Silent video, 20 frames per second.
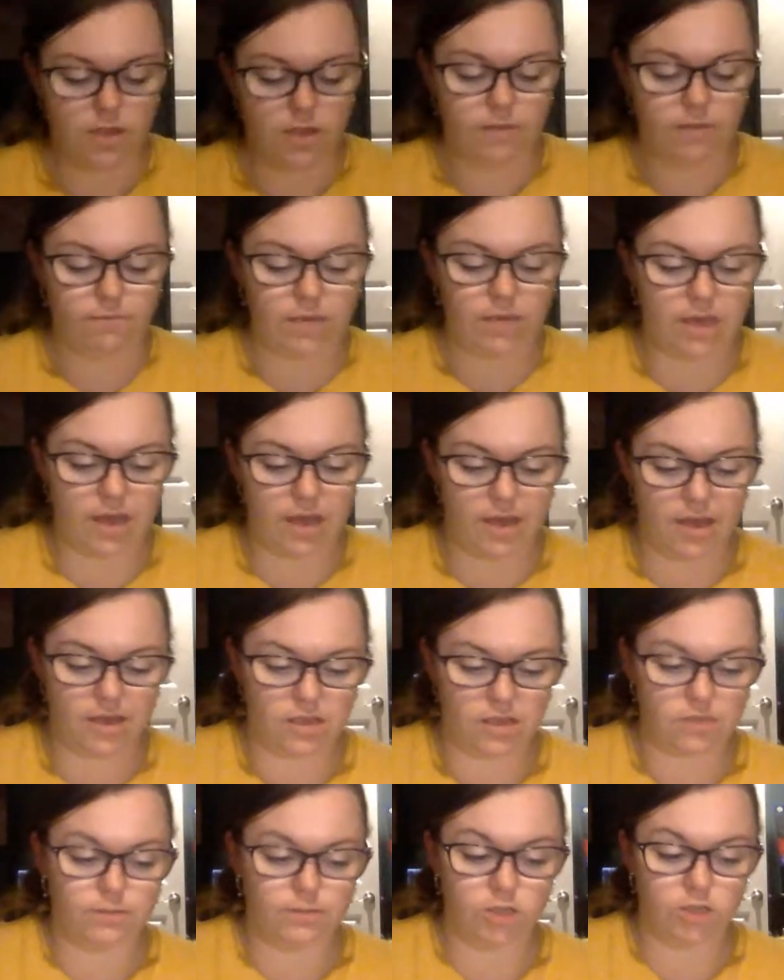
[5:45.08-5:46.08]

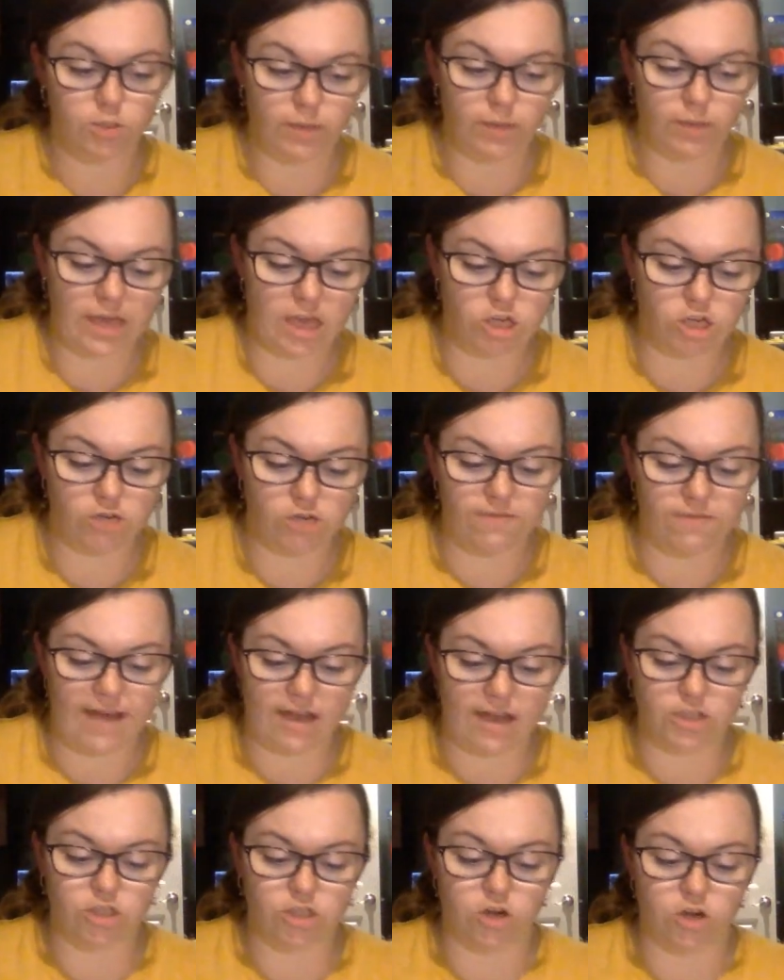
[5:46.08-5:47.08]
because multiplication
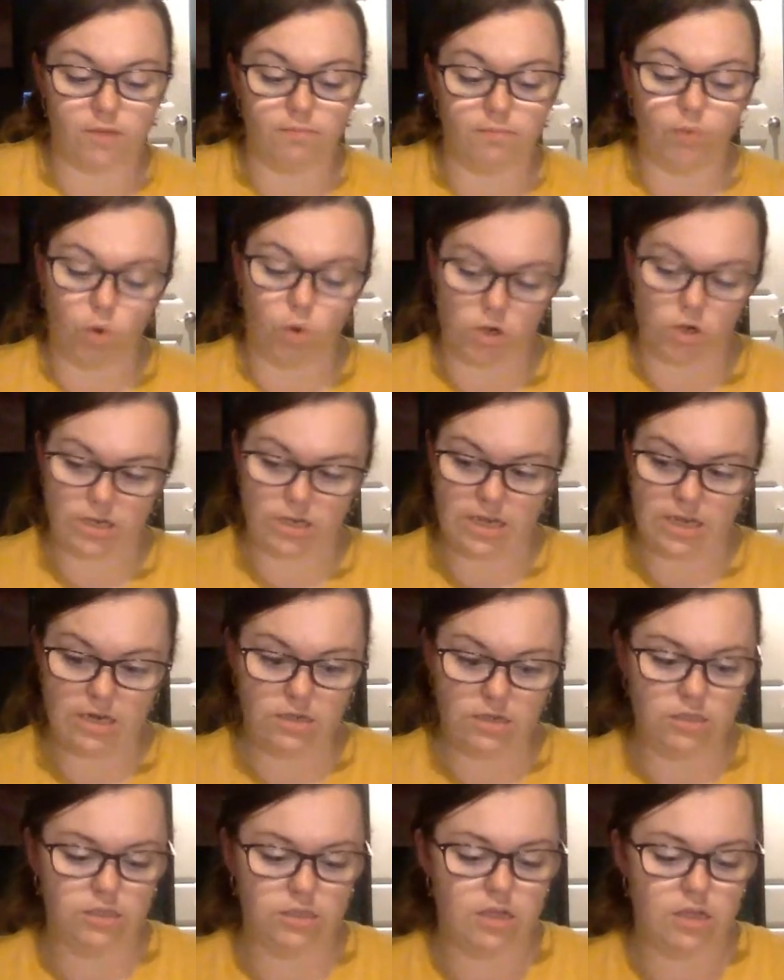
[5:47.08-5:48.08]
facts are
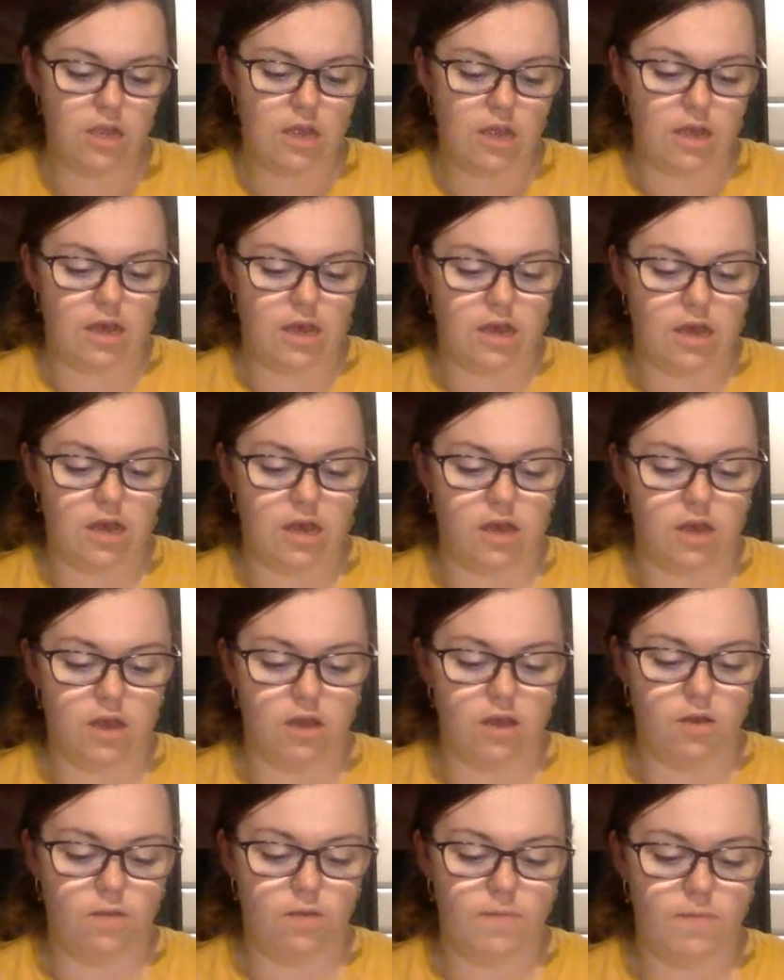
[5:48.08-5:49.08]
important.
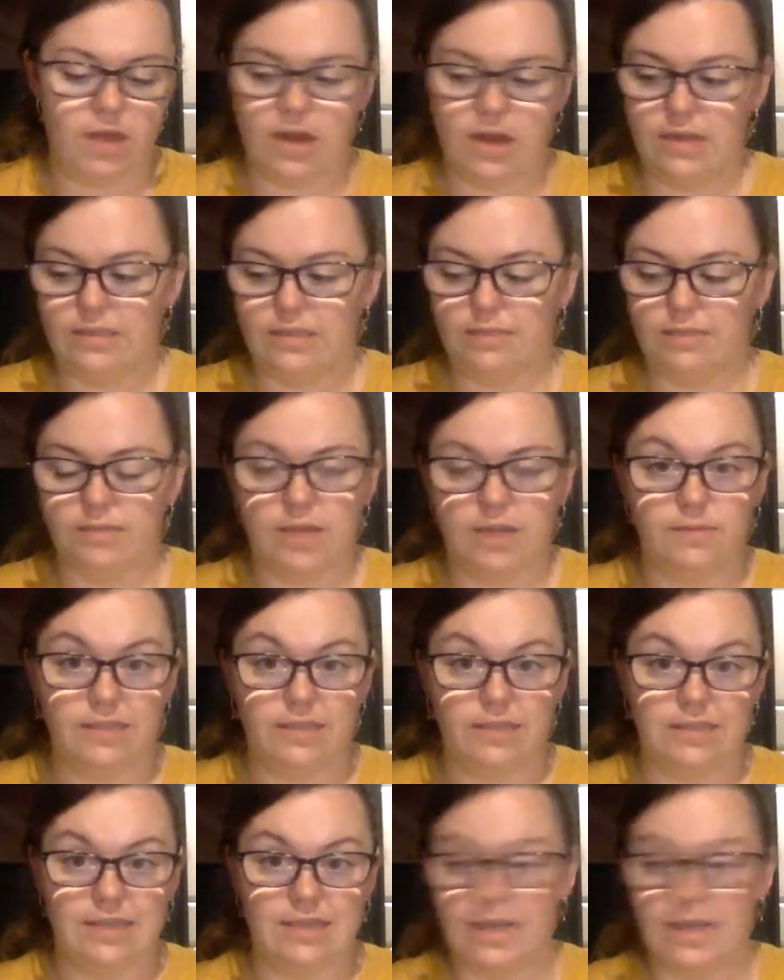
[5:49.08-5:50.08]
And sometimes
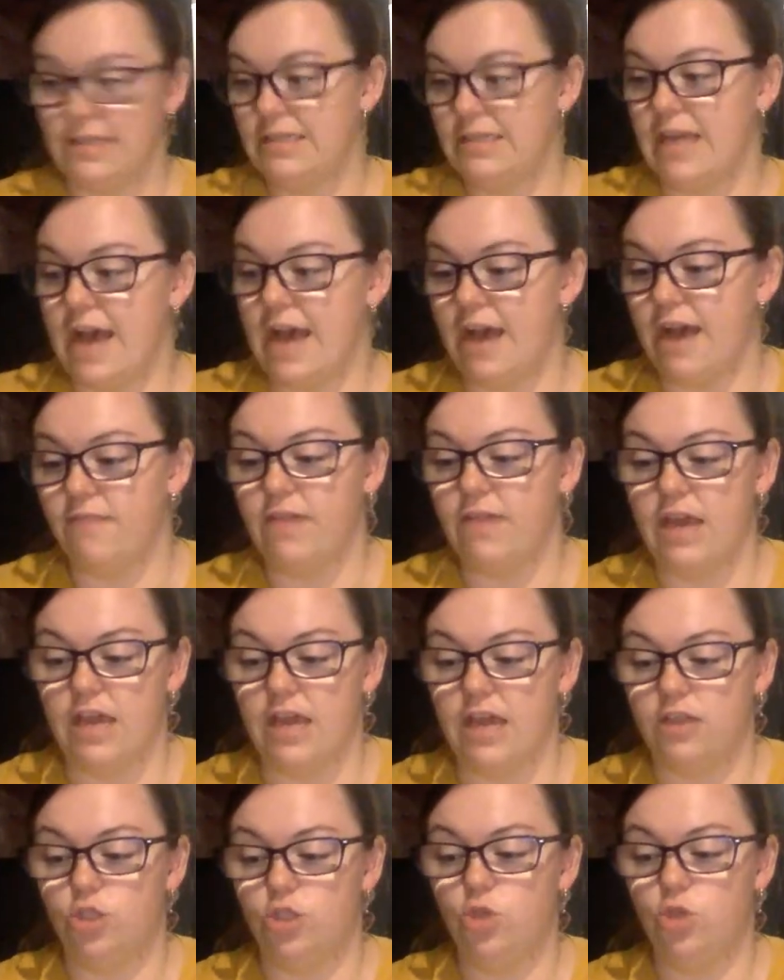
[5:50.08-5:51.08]
it's nice to have
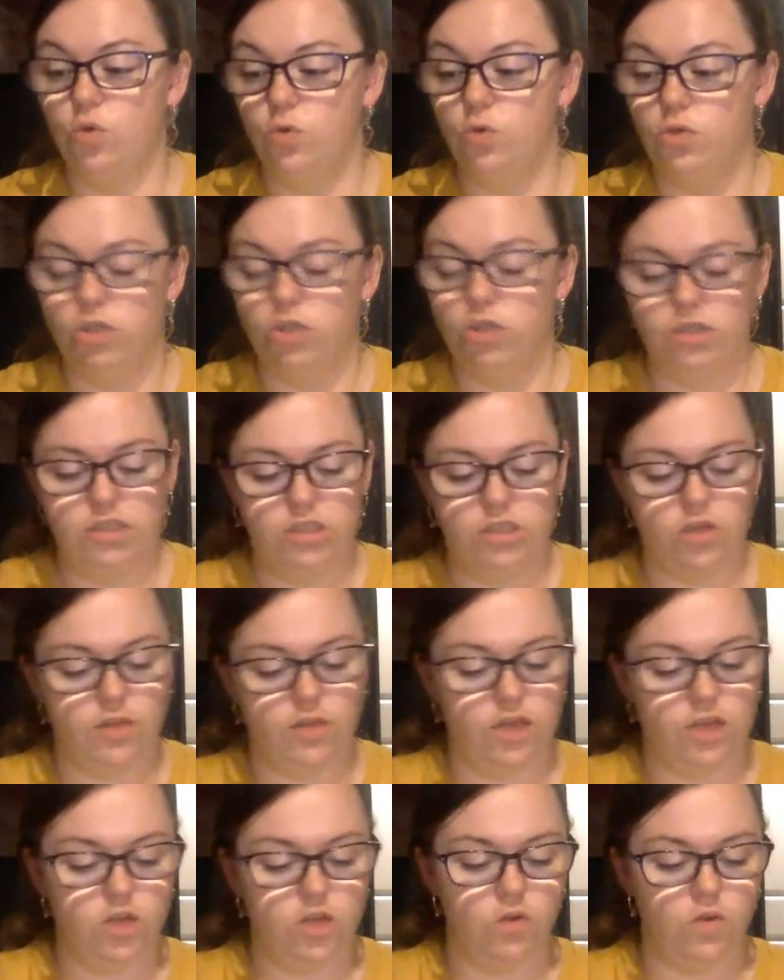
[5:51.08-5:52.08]
a tool so
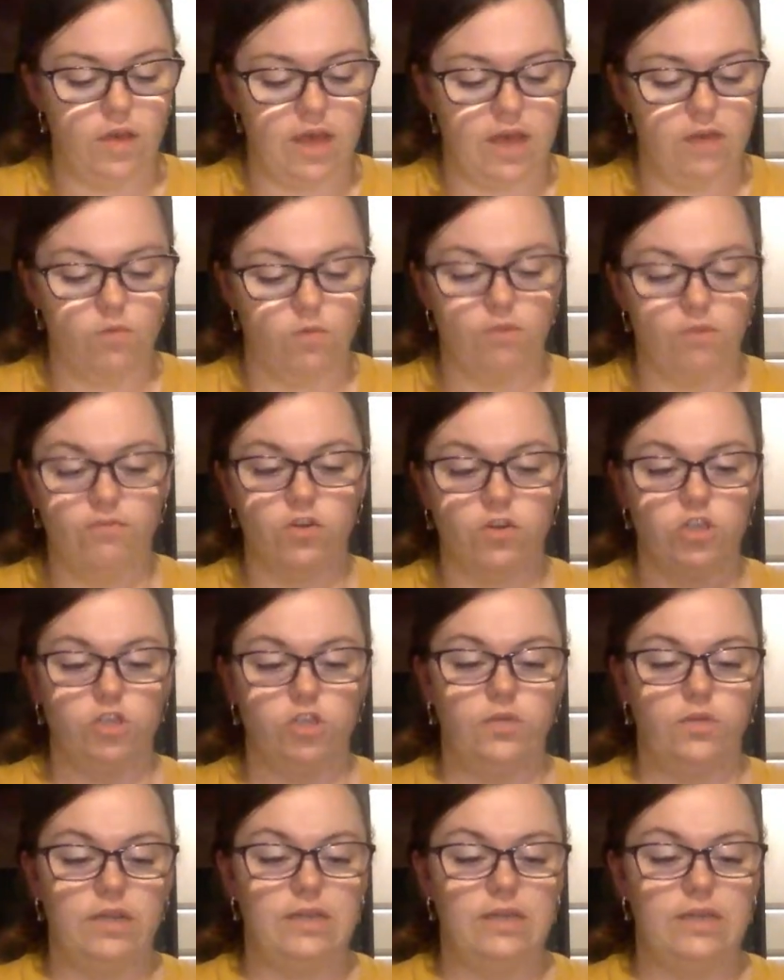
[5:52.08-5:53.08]
that you can refer
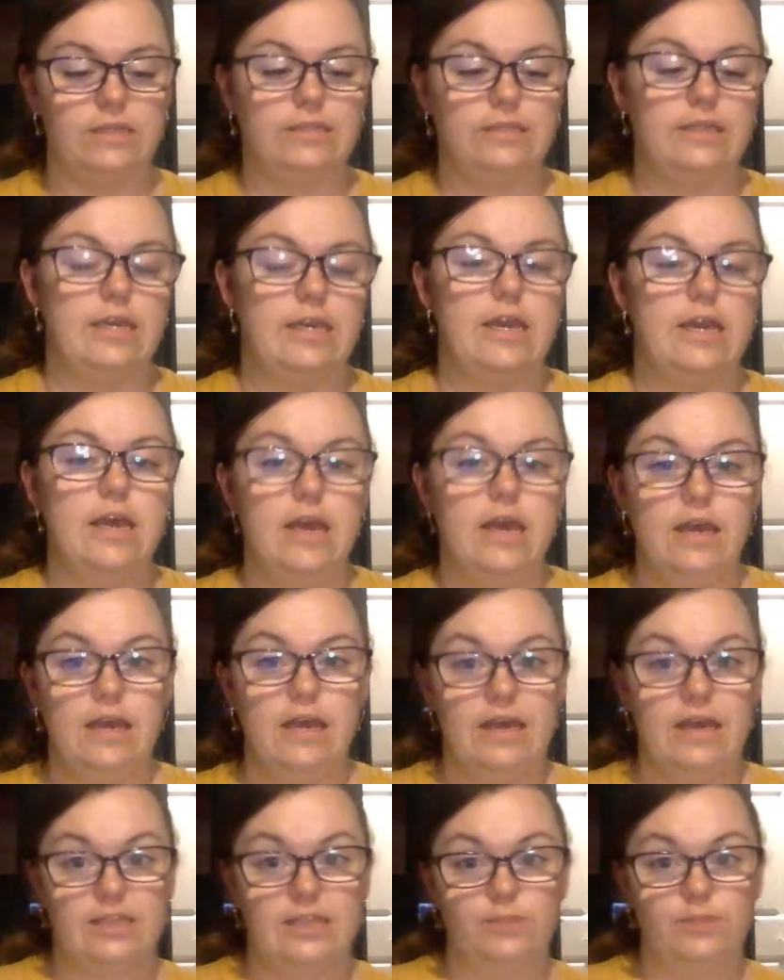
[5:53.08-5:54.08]
to it easily,
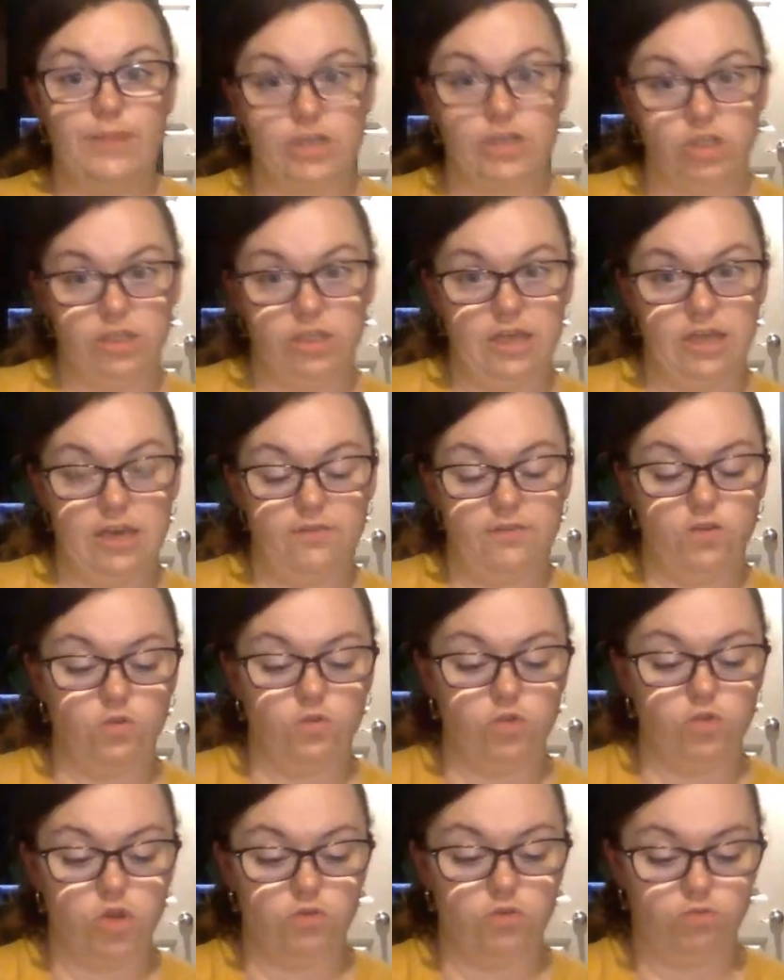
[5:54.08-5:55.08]
especially if you
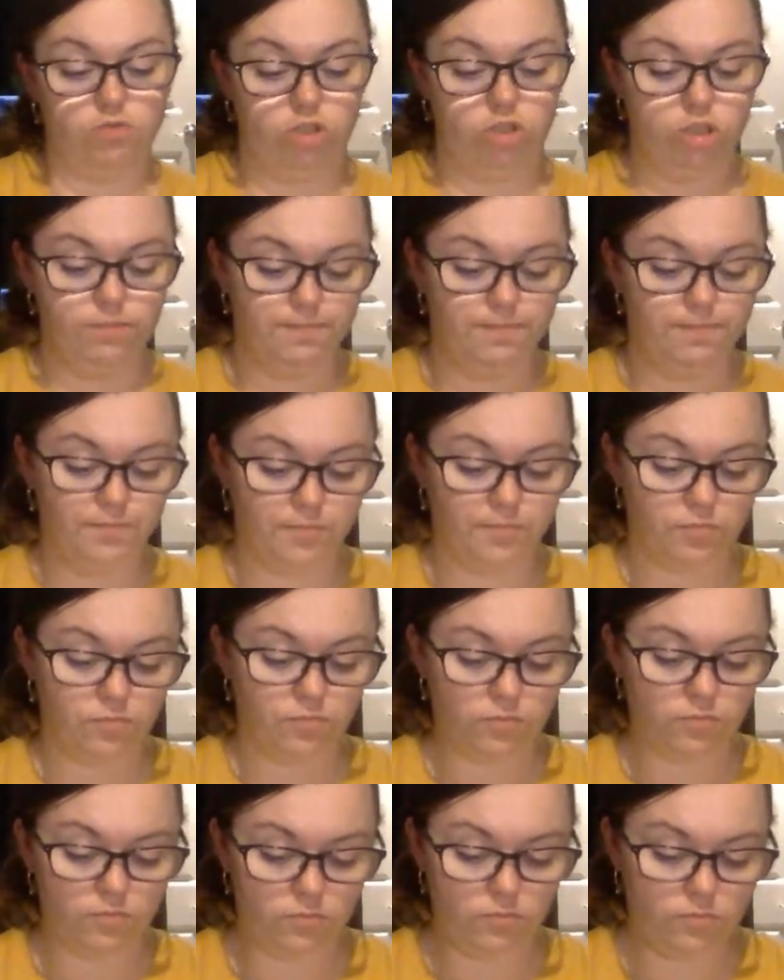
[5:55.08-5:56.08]
don't
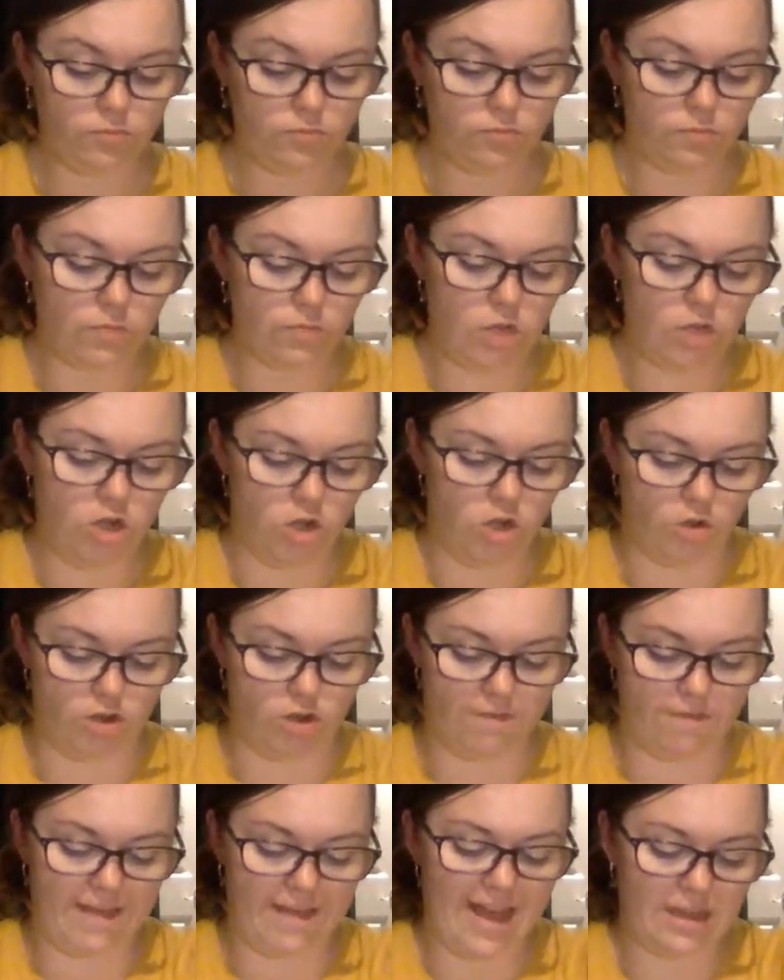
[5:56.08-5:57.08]
know your
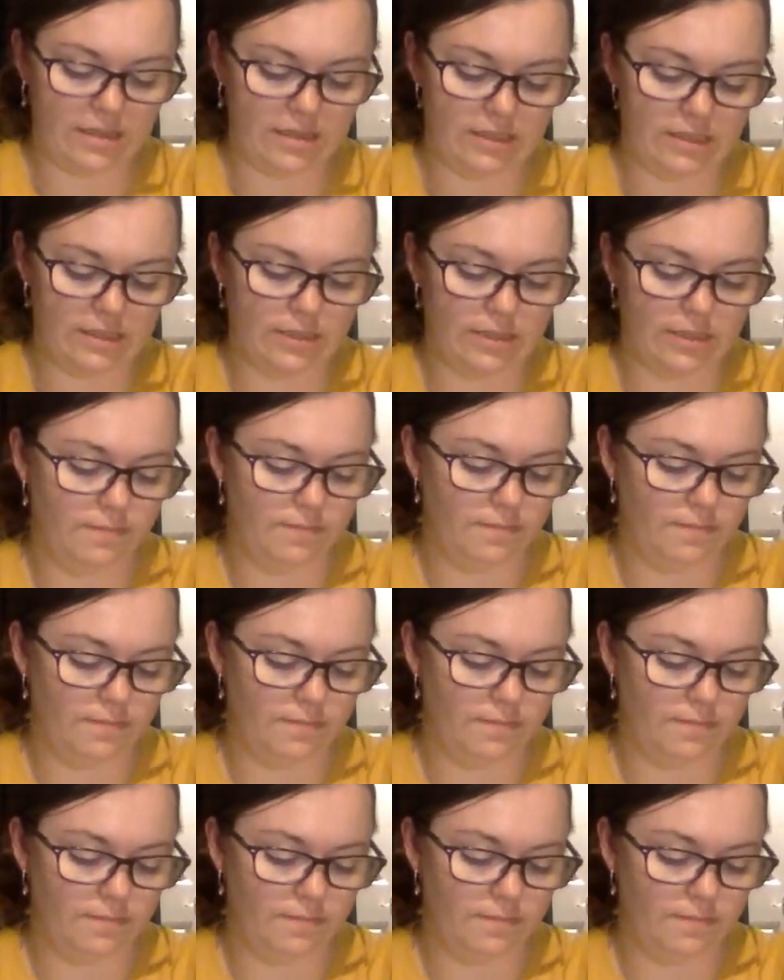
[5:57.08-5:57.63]
facts.